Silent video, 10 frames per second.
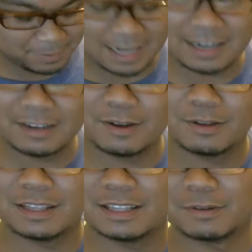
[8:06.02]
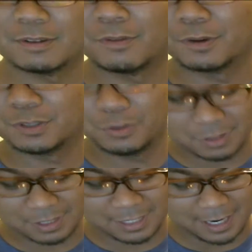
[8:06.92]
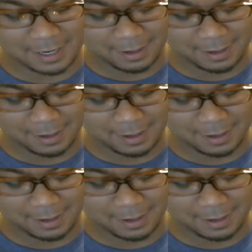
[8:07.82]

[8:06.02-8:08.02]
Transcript: I didn't know that there were the 4 screws inside.